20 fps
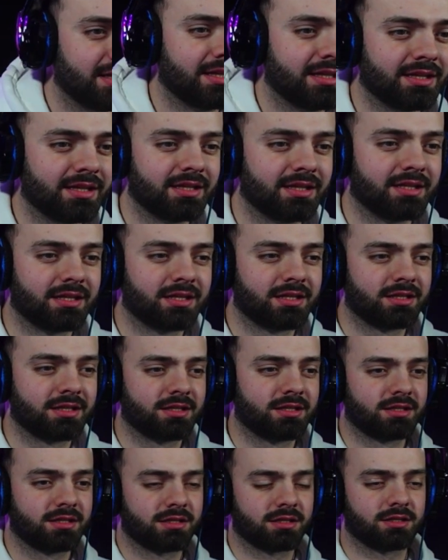I want to make
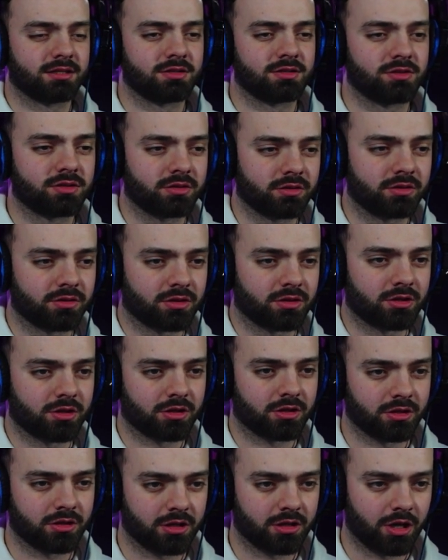a world where everyone
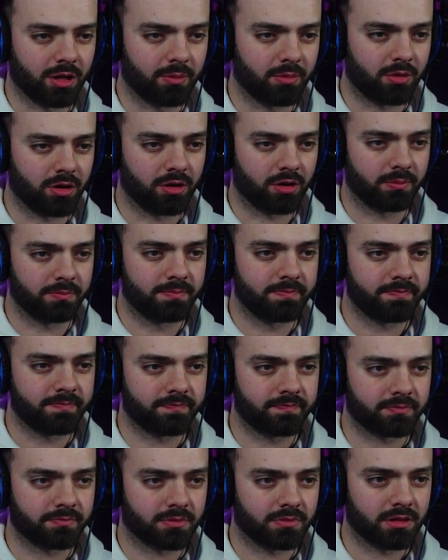smiles and lives
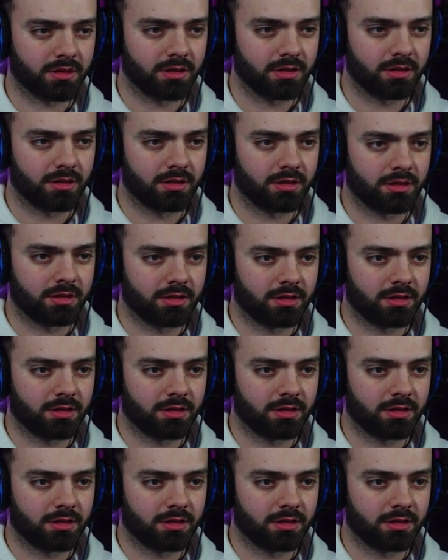together happily.